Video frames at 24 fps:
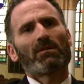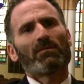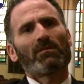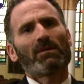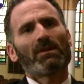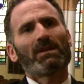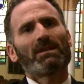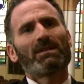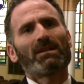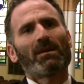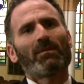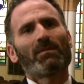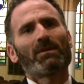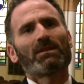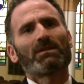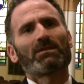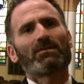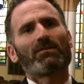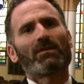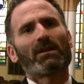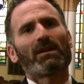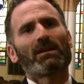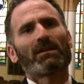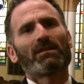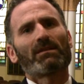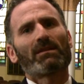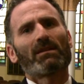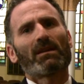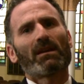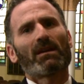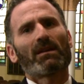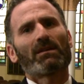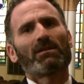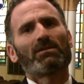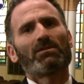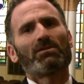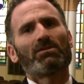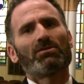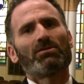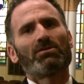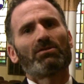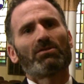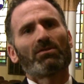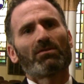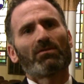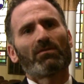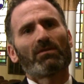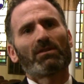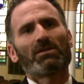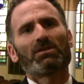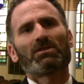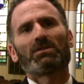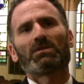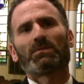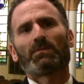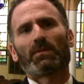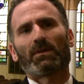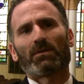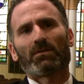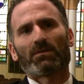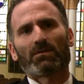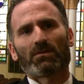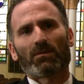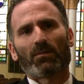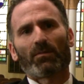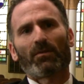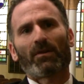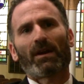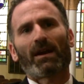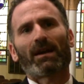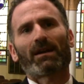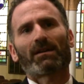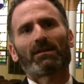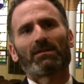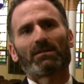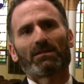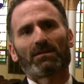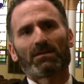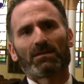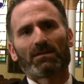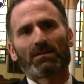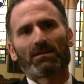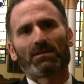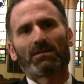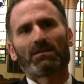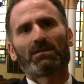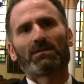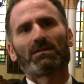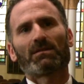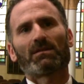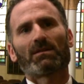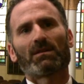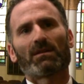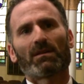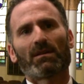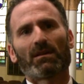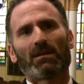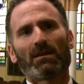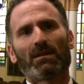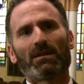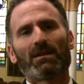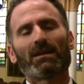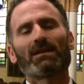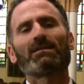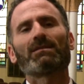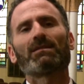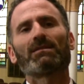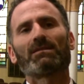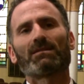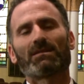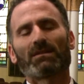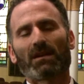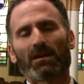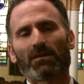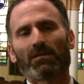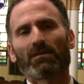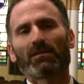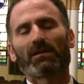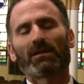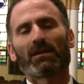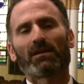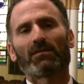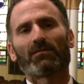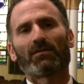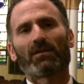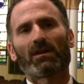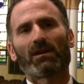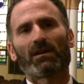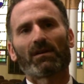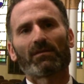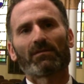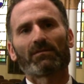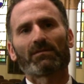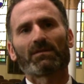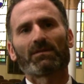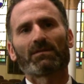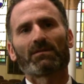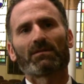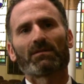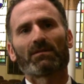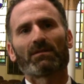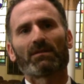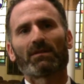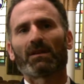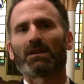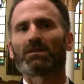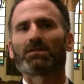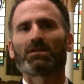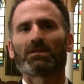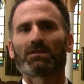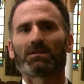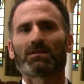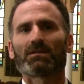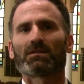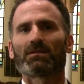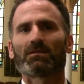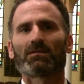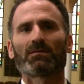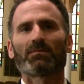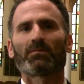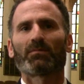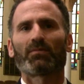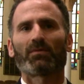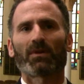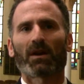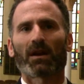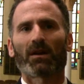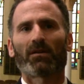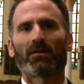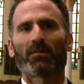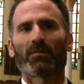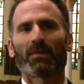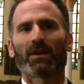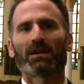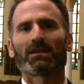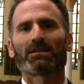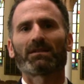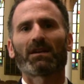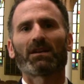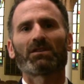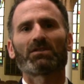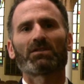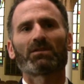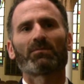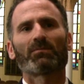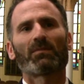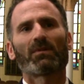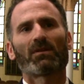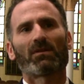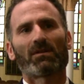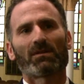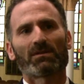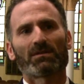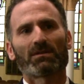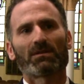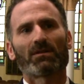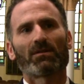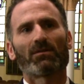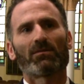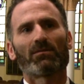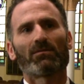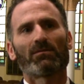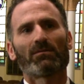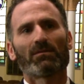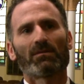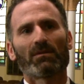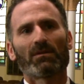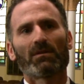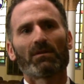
really demonstrate that Jewish spiritual practice necessarily involves not just prayer and meditation, but also